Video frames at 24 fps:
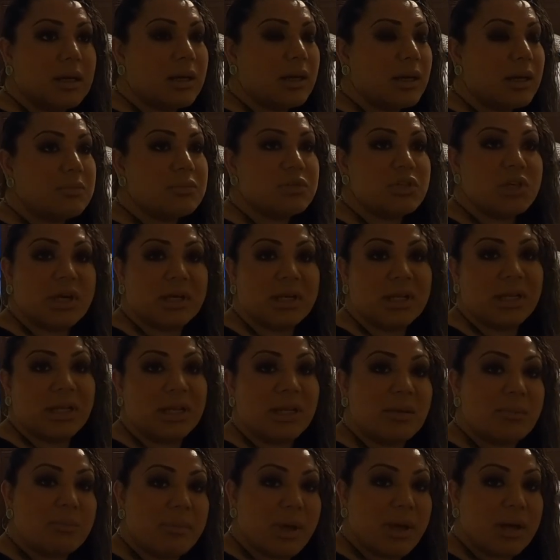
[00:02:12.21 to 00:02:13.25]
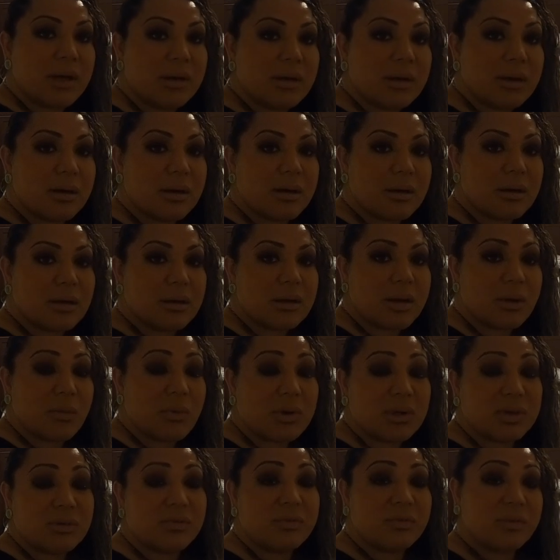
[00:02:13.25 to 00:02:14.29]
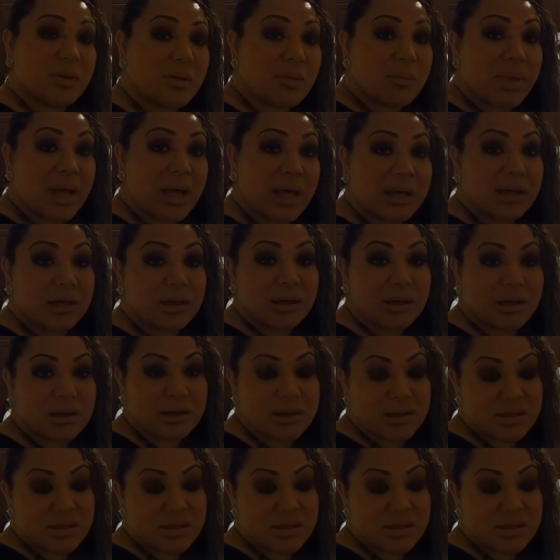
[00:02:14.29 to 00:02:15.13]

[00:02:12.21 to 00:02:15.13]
I'm trying to eat better. I want to feel better.